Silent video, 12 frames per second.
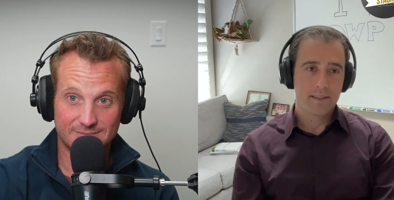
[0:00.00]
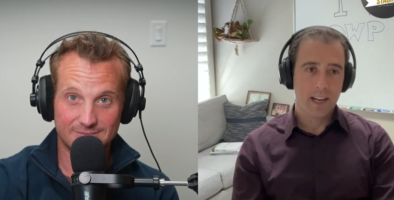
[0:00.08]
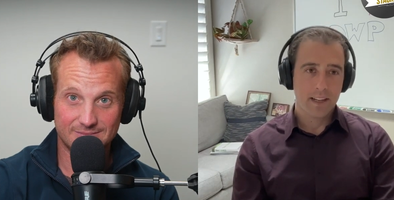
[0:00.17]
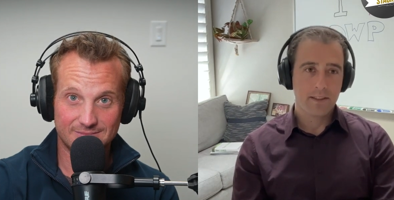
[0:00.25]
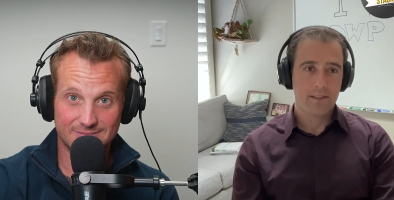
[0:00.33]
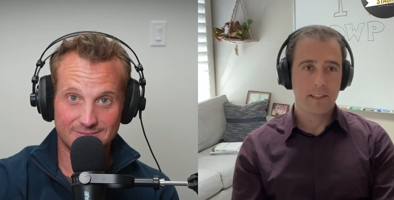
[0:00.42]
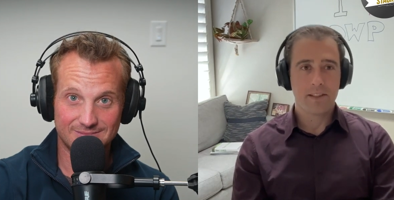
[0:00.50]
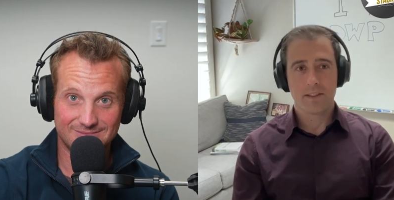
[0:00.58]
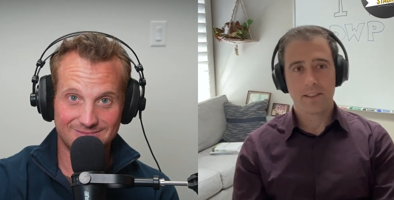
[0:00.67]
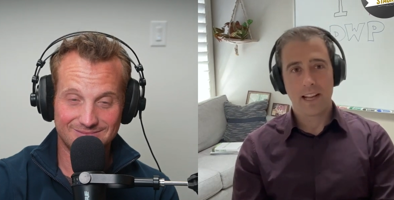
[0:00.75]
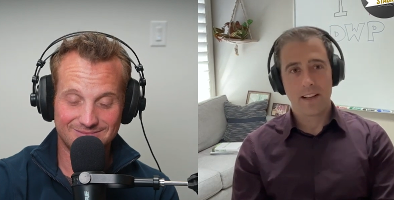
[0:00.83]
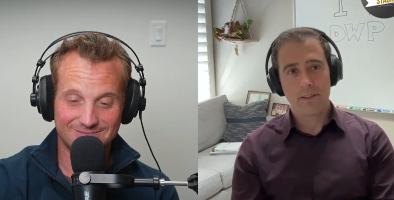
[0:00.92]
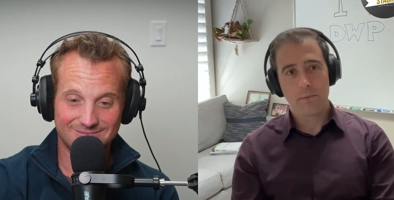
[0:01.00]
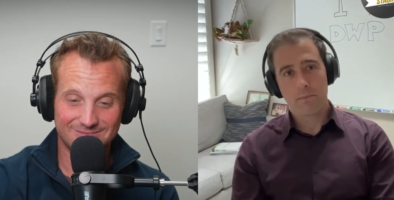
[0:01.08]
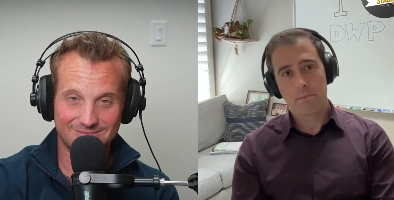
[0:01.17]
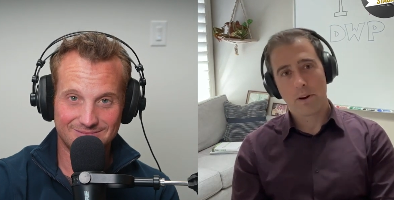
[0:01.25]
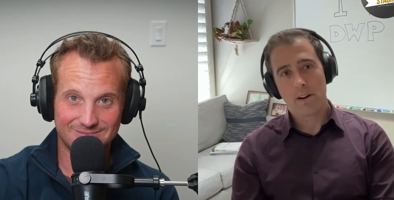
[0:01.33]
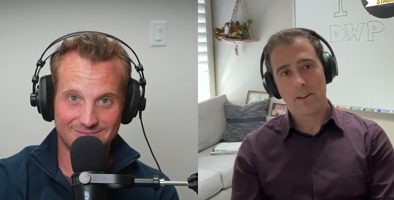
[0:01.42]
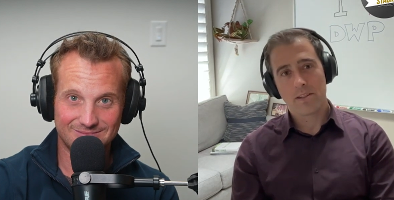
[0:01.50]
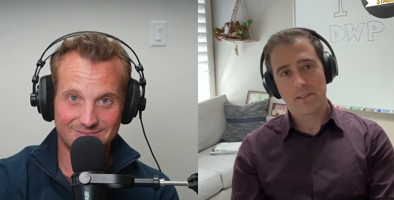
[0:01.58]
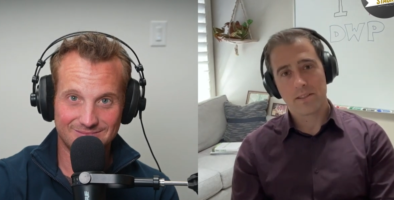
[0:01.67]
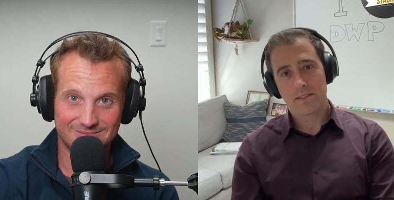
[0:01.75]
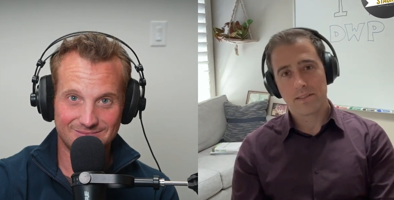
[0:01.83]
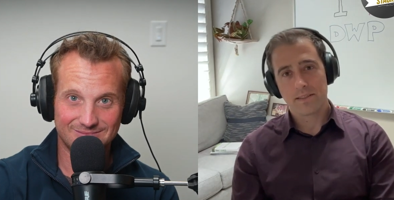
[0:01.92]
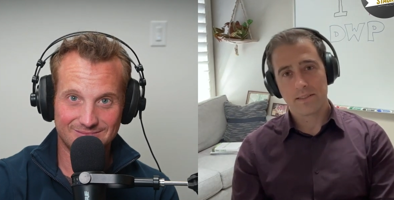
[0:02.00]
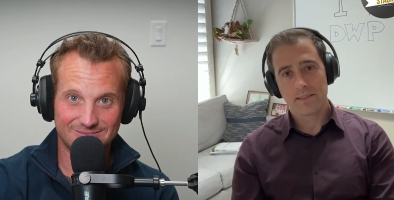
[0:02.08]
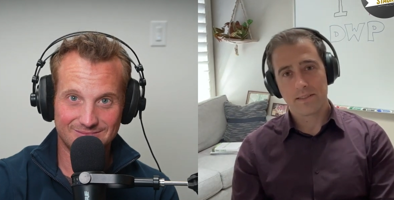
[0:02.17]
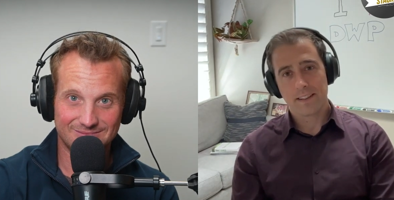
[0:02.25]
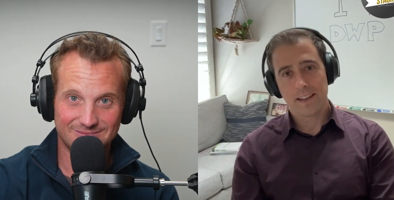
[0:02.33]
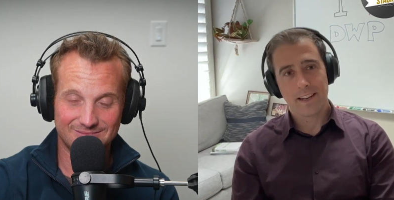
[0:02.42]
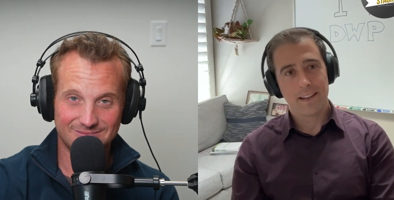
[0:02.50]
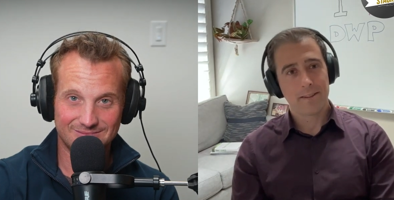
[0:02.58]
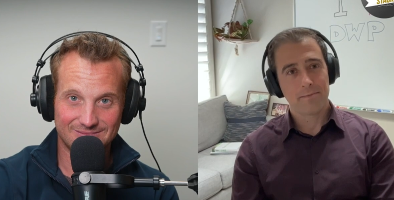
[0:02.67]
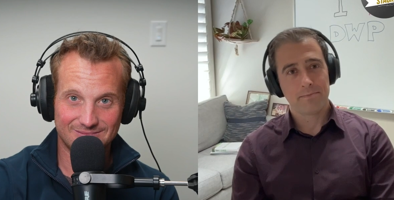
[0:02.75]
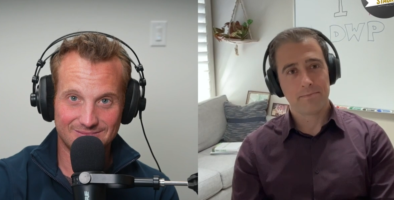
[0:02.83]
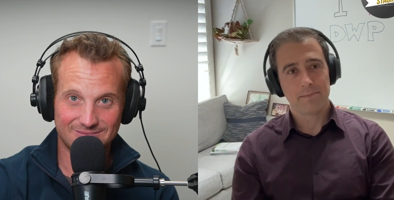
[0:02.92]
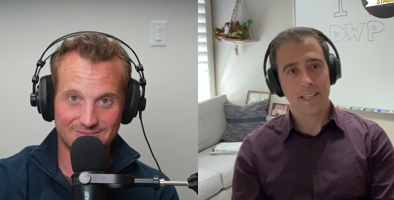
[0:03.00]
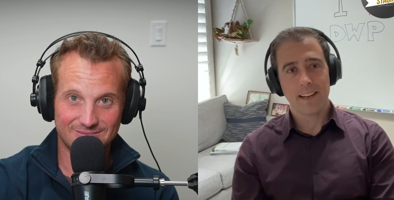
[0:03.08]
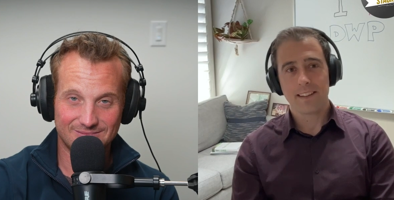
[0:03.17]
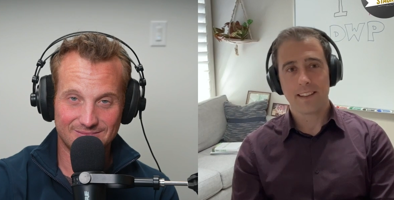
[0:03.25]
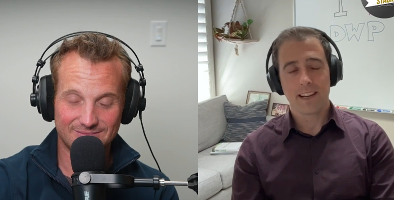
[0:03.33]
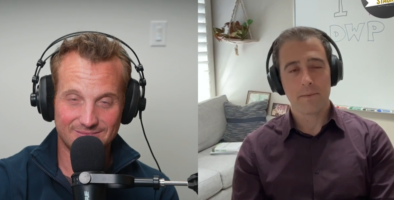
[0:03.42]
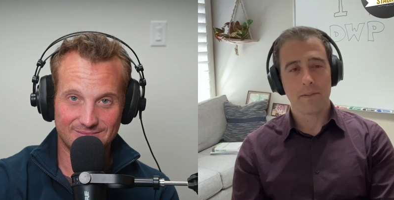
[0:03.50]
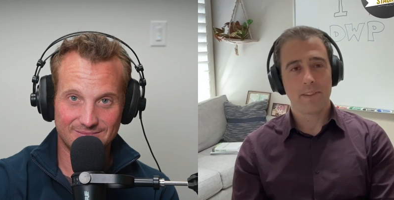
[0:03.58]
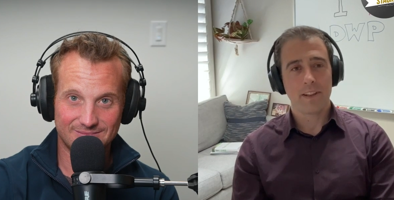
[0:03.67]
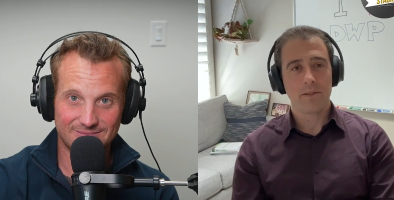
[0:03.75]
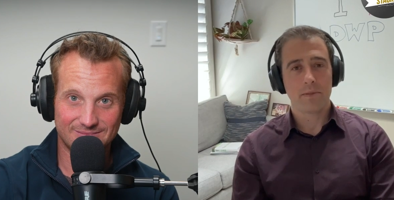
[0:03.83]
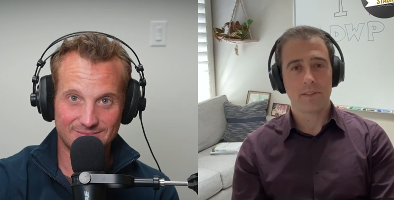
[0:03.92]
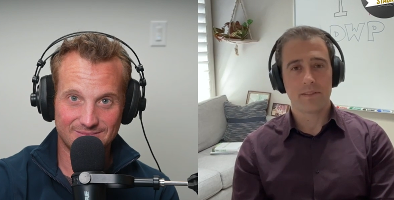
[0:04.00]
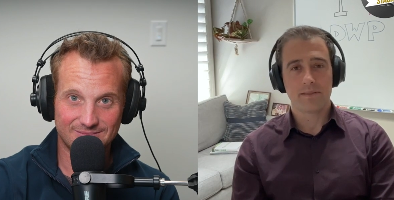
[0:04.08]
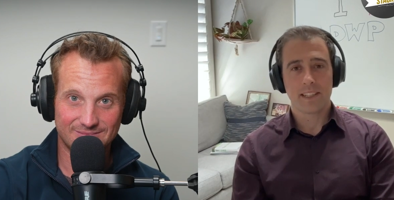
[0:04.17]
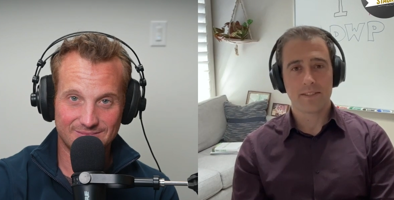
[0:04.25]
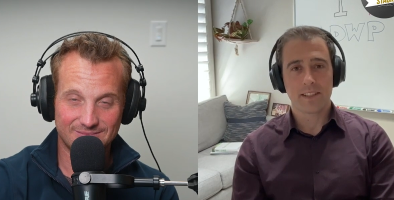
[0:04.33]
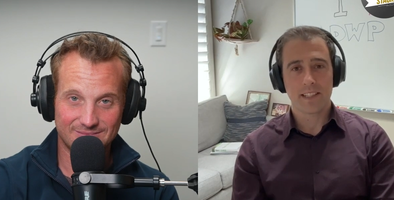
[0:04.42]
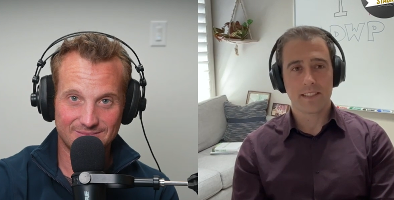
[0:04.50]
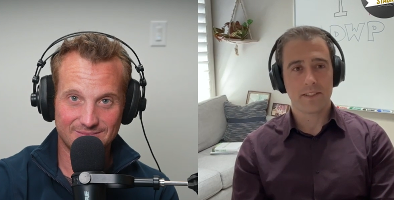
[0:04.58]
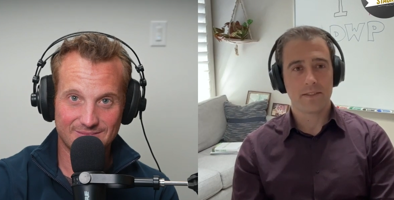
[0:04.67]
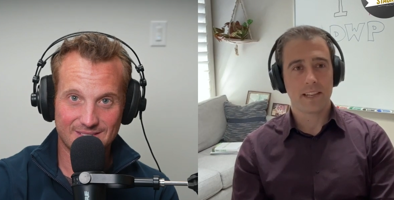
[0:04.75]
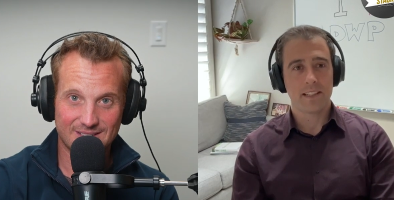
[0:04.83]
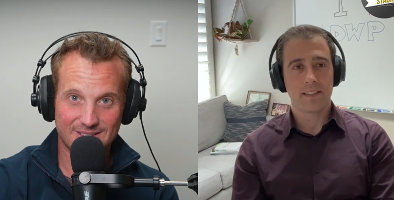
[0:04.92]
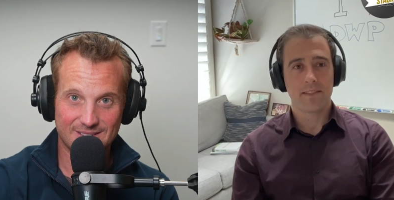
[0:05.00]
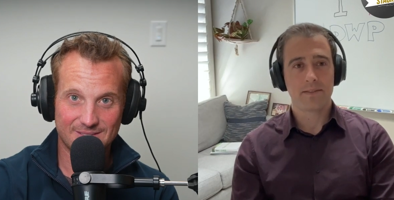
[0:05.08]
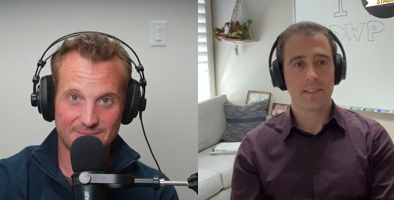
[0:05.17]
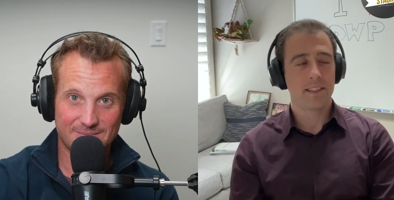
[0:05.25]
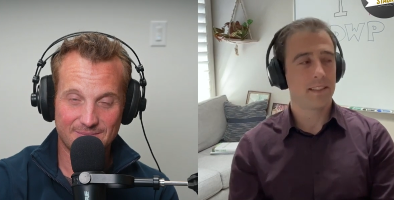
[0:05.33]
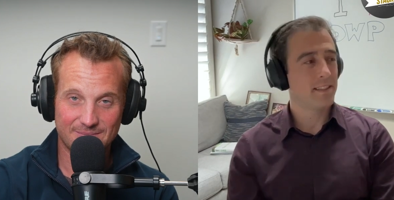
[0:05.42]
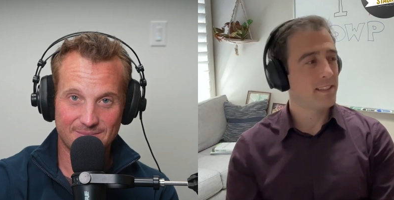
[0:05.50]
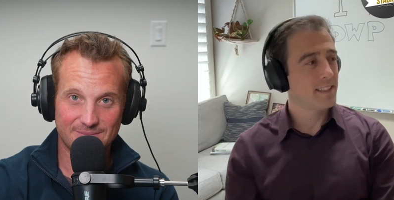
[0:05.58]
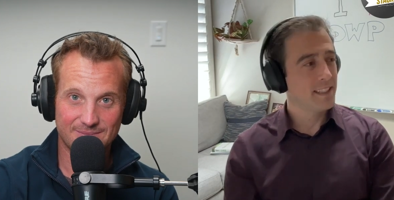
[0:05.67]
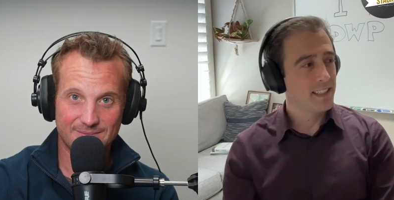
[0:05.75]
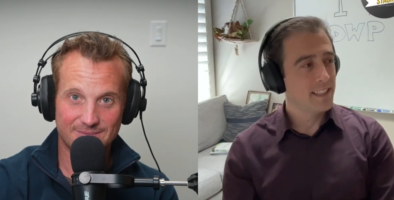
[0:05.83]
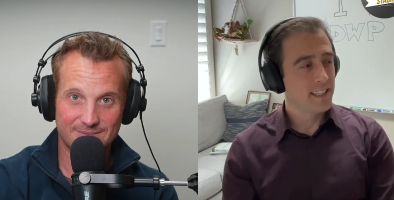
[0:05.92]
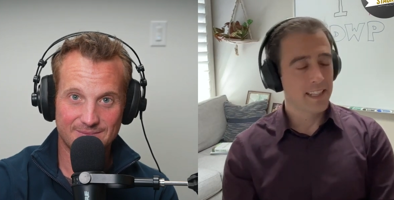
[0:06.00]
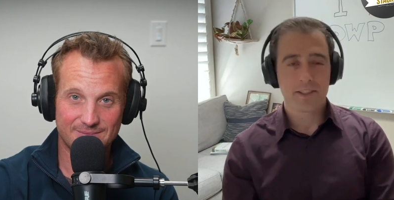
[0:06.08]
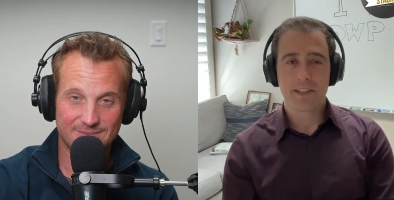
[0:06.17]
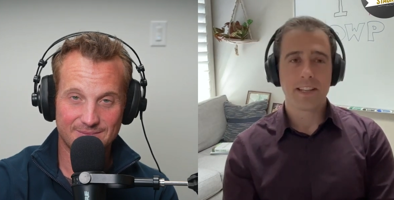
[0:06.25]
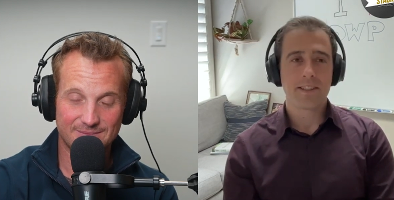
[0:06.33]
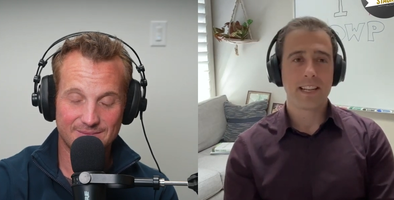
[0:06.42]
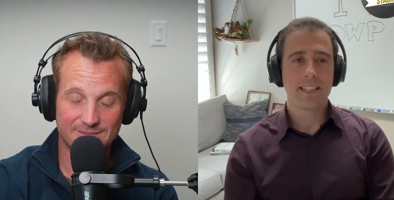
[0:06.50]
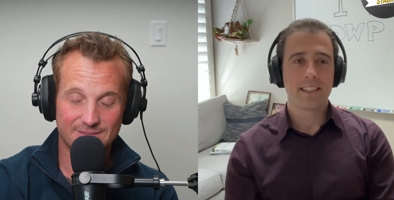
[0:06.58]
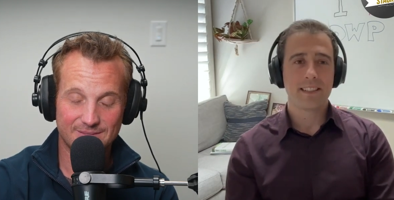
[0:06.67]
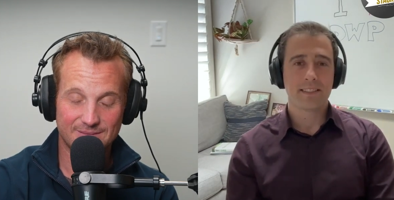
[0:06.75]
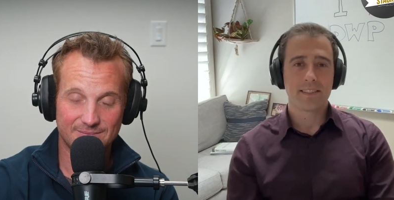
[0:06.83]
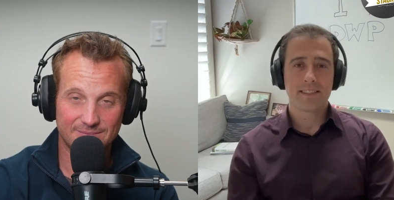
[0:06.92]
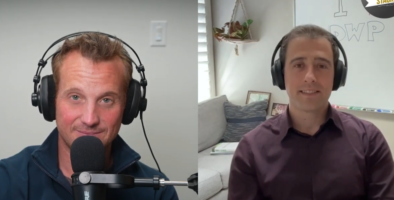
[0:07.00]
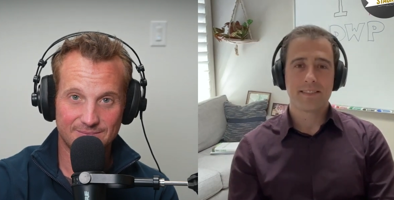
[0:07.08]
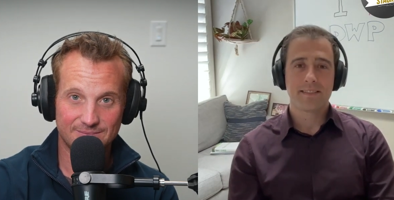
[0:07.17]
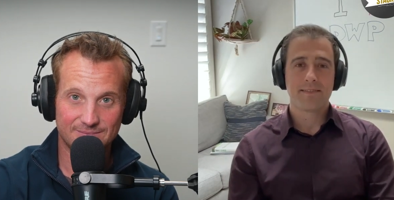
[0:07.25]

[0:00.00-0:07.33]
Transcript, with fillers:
Speaker 1: Tidal Digital Health Partners. Um, yeah, I'm available. I'll talk to you. I'd love to exchange ideas.